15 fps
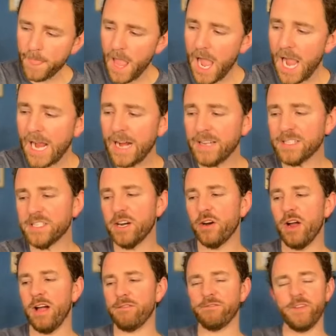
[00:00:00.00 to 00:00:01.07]
I got to share
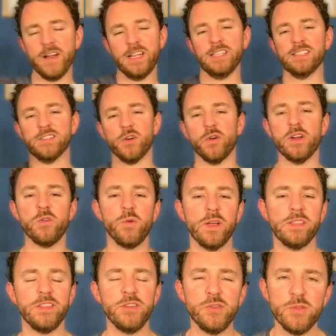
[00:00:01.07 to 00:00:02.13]
a funny story
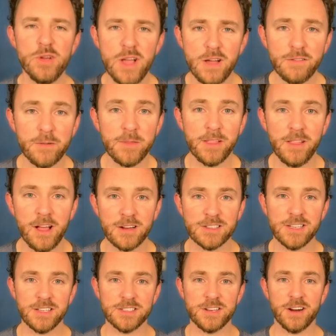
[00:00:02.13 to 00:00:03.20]
with you from the Locked
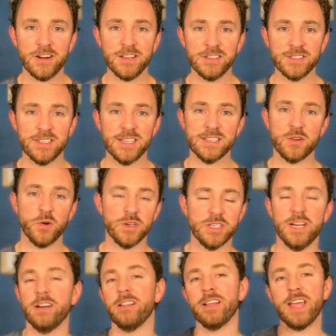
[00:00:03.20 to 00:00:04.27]
On Tar Heels Discord
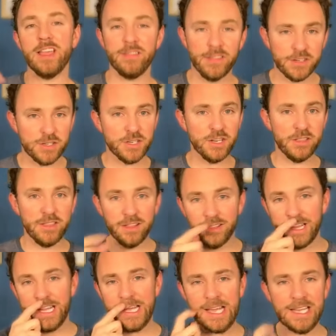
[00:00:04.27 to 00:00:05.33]
channel. Again, the, the
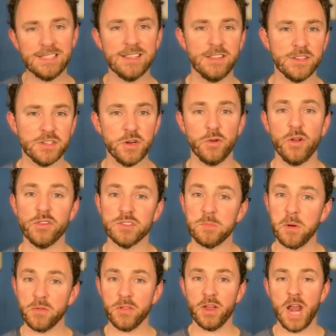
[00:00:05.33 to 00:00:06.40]
link is in the show notes,
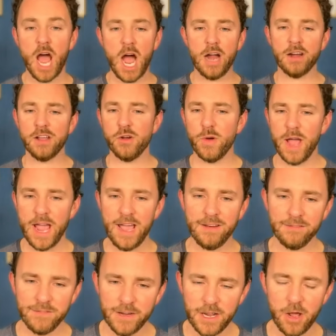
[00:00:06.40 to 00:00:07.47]
both on audio and
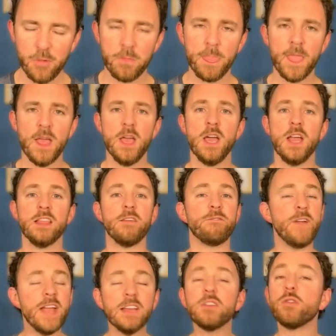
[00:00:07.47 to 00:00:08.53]
video. The
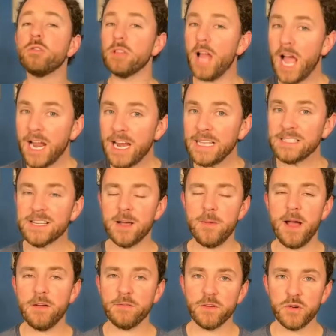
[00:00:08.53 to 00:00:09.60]
FanDuel line has come
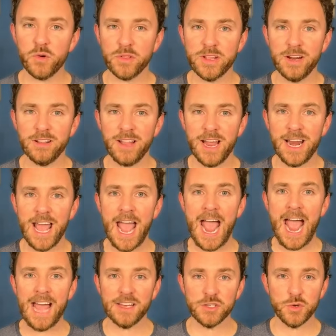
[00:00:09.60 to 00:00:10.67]
out for North Carolina
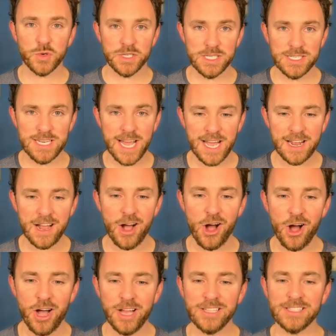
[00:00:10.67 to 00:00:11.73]
at Georgia Tech
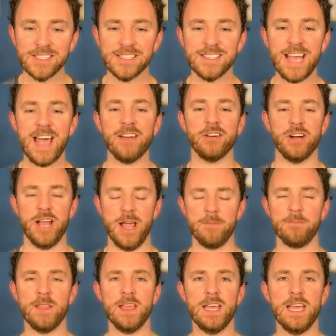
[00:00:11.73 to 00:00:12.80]
on Saturday.
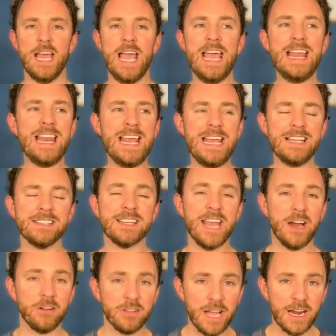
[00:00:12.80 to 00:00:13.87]
It is
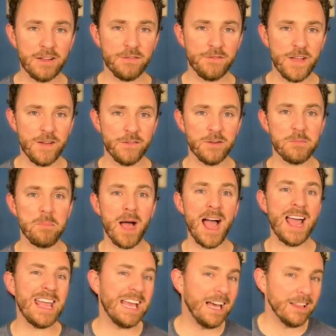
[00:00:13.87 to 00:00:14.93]
Carolina favored
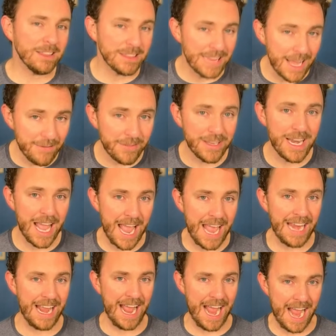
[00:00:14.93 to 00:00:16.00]
by 11
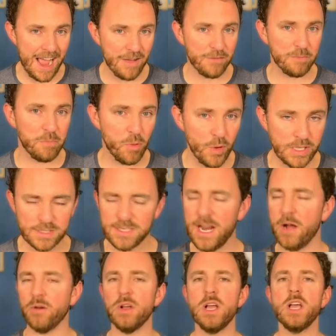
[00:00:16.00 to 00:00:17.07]
and a half points.
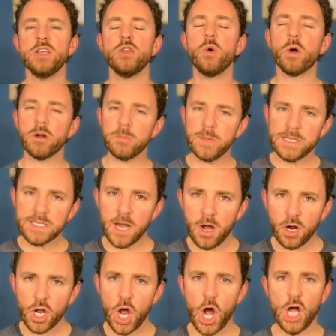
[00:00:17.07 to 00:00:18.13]
Now, you heard me
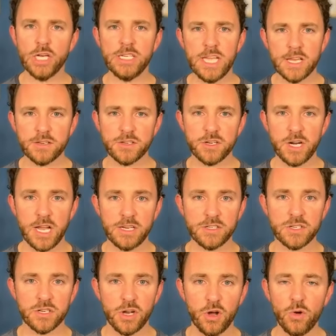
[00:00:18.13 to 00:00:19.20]
talk on yesterday's
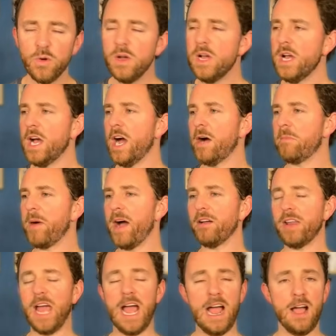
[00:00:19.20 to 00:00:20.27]
show
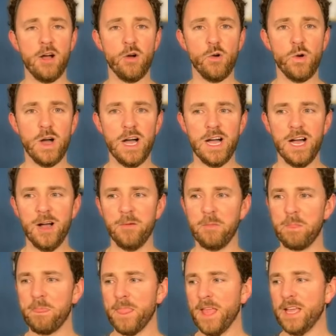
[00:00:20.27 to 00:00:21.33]
about how
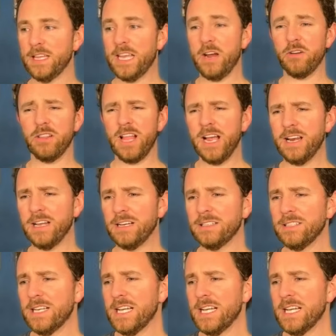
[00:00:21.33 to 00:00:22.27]
um, Carolina,